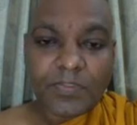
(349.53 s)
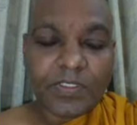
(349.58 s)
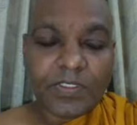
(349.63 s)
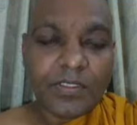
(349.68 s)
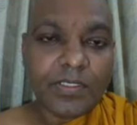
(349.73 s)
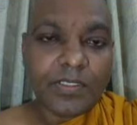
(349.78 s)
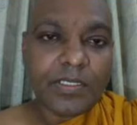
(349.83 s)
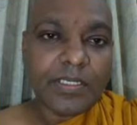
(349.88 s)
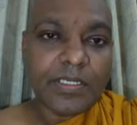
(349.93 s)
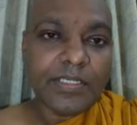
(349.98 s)

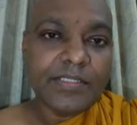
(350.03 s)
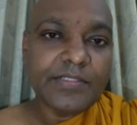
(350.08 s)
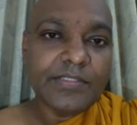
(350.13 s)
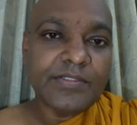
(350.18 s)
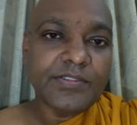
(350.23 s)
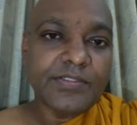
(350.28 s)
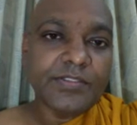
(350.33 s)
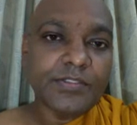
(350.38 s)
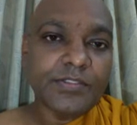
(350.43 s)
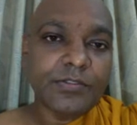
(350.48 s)

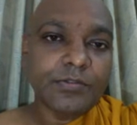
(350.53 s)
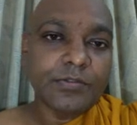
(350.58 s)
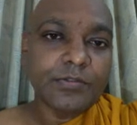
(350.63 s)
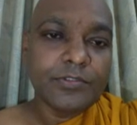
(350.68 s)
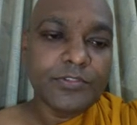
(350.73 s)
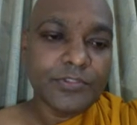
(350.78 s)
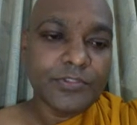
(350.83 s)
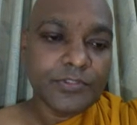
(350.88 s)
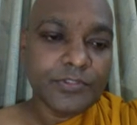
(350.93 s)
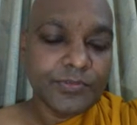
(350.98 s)
And
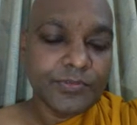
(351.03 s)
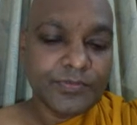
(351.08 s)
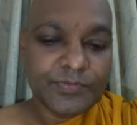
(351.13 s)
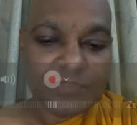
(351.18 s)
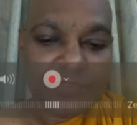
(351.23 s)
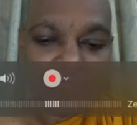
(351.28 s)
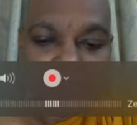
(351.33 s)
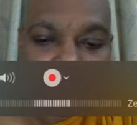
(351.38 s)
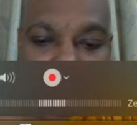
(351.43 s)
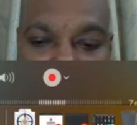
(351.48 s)
also,
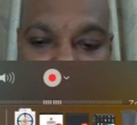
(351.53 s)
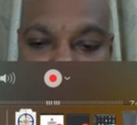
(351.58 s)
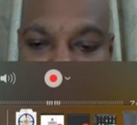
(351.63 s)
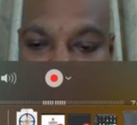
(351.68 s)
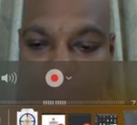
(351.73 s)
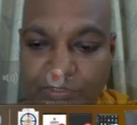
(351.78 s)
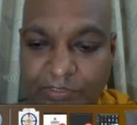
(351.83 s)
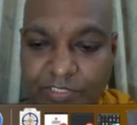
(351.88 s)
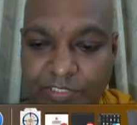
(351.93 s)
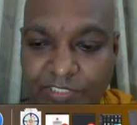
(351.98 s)
so
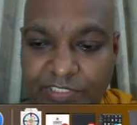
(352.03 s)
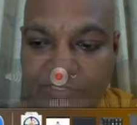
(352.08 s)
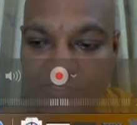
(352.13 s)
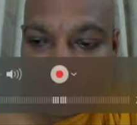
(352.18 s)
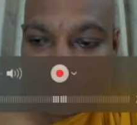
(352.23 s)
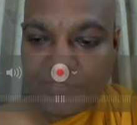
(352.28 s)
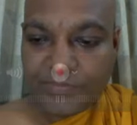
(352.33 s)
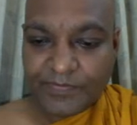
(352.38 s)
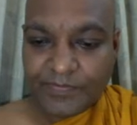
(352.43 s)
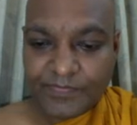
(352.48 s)

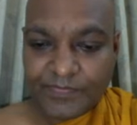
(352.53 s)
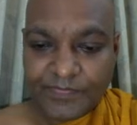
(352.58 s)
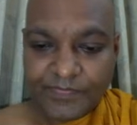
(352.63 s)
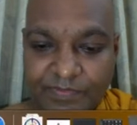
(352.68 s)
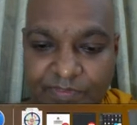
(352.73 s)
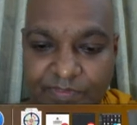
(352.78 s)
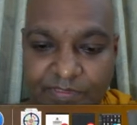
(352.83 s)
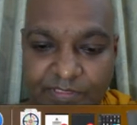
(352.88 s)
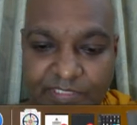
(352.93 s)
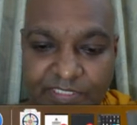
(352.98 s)

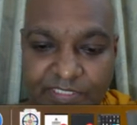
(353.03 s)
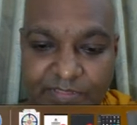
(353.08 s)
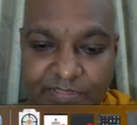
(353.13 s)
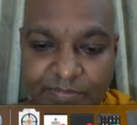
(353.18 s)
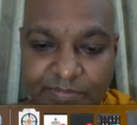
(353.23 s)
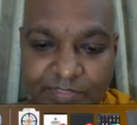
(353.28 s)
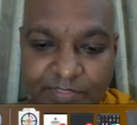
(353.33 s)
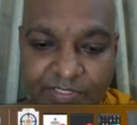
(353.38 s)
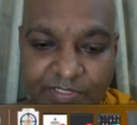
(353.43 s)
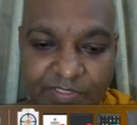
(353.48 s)
let
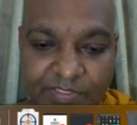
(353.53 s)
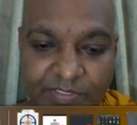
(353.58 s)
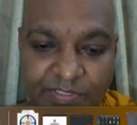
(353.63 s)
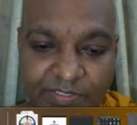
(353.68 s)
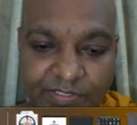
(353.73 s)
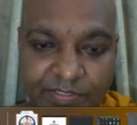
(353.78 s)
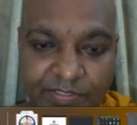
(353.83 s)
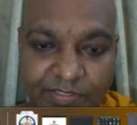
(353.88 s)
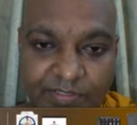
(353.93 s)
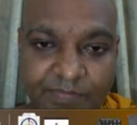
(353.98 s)
me
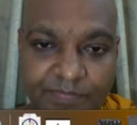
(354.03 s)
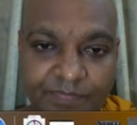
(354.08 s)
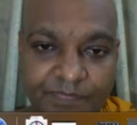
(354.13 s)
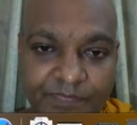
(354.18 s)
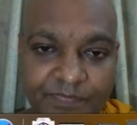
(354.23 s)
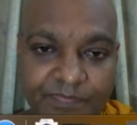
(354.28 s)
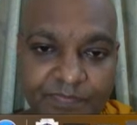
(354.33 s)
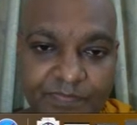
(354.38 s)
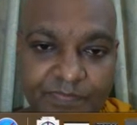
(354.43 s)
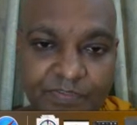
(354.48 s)

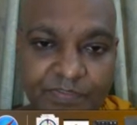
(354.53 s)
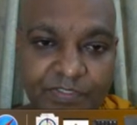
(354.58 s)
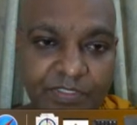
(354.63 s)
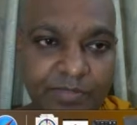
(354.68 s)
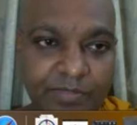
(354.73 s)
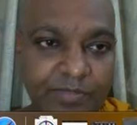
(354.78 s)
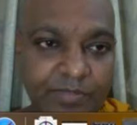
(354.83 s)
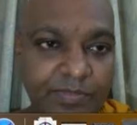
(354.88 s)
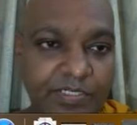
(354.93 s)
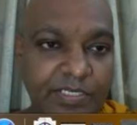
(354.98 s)

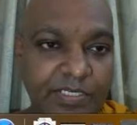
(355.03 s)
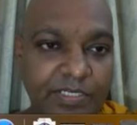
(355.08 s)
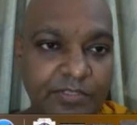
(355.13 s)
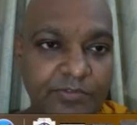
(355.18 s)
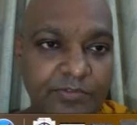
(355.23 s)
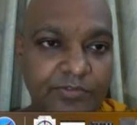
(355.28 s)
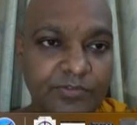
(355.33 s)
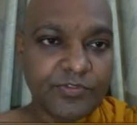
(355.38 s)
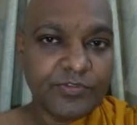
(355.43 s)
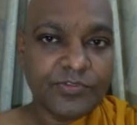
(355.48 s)
come
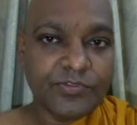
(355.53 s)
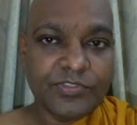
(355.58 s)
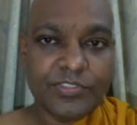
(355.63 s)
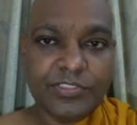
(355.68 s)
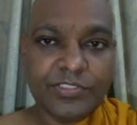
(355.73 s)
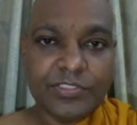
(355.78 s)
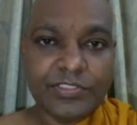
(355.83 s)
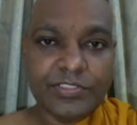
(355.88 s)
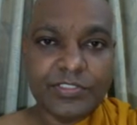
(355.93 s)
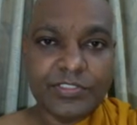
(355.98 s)
now to the